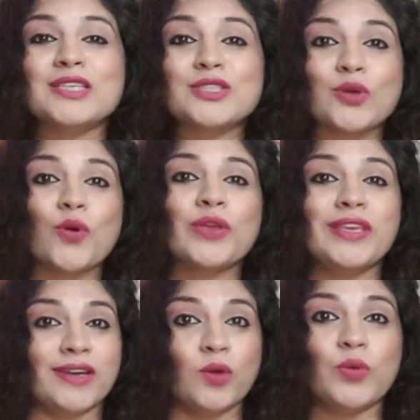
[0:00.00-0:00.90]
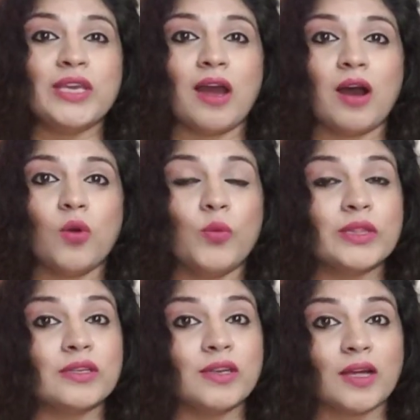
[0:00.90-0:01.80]
So here we are
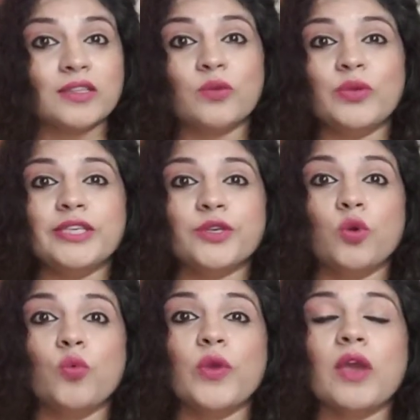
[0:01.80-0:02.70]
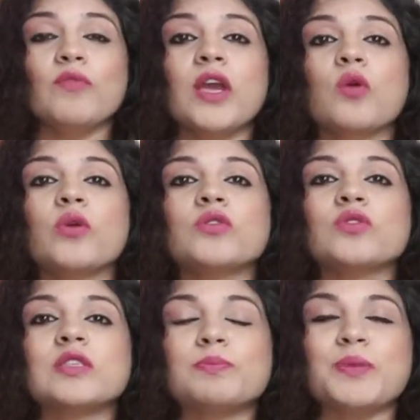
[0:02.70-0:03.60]
with another video where we are going
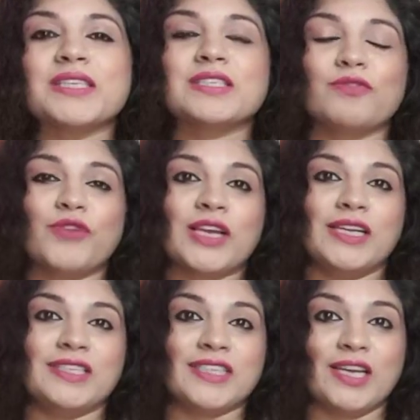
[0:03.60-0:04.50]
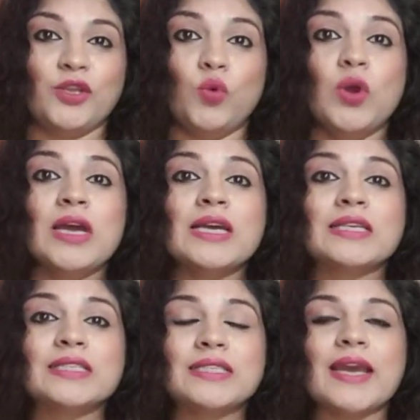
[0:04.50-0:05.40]
to specifically tell you
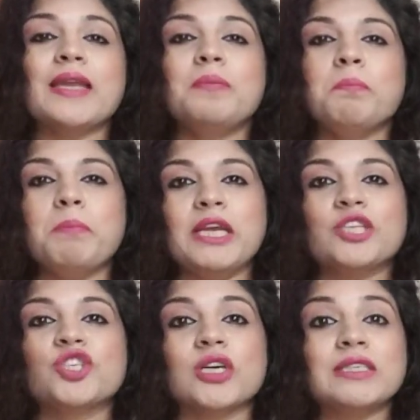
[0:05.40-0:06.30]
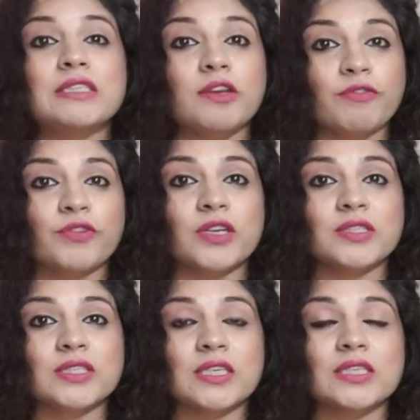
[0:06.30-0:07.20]
10 major
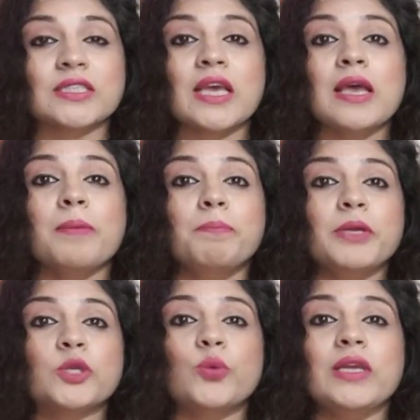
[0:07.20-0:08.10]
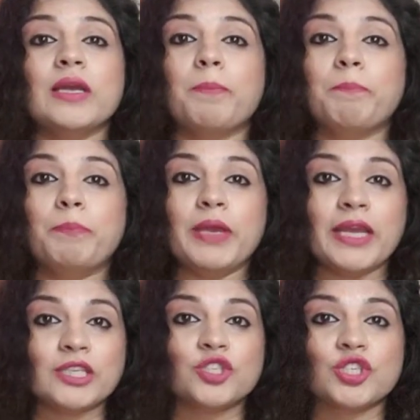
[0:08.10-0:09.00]
differences between a
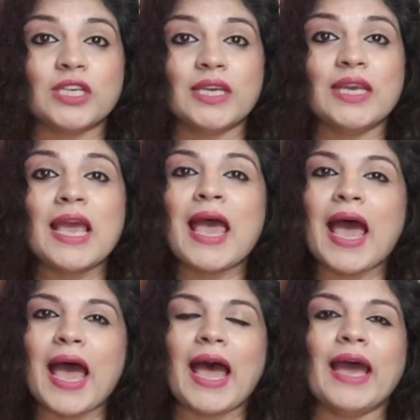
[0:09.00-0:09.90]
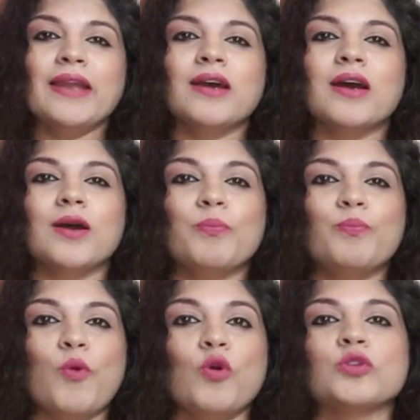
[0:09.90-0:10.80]
PhD and a
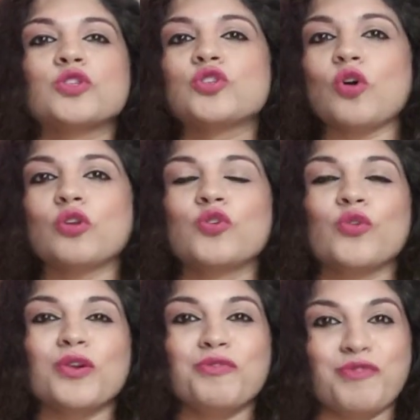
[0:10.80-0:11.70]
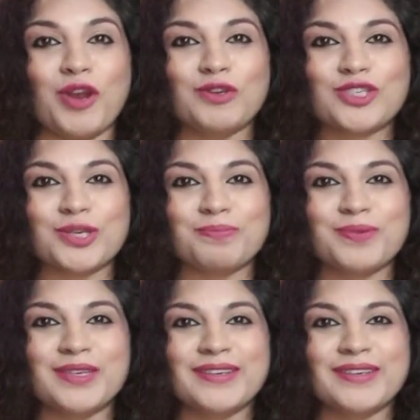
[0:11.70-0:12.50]
postdoctoral fellowship.